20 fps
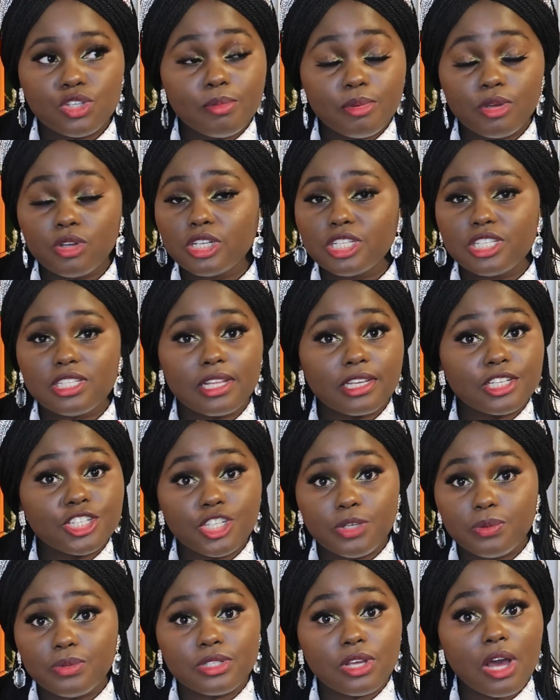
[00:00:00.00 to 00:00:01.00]
To be honest, like,
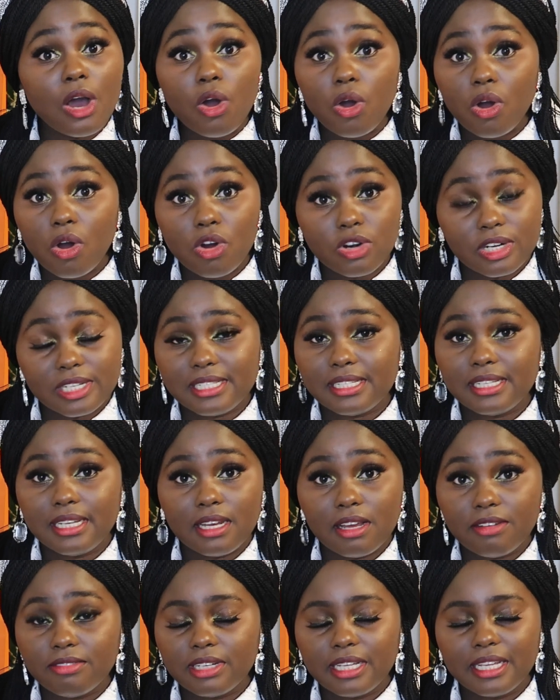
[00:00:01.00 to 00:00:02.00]
she was honestly
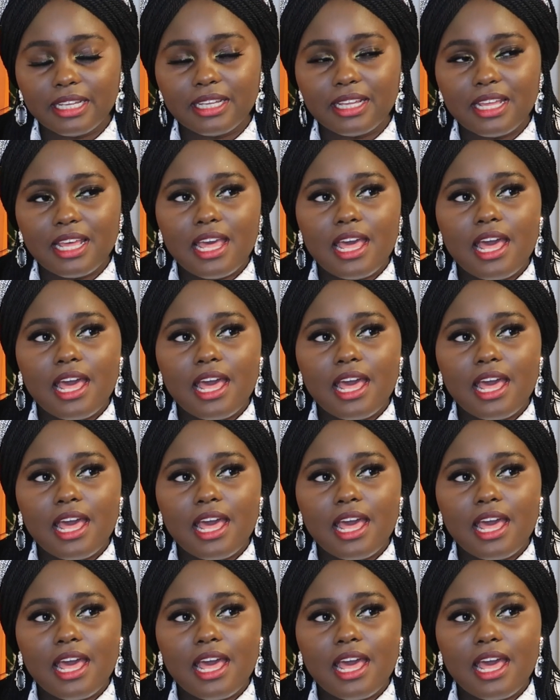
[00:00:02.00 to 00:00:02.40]
lovely.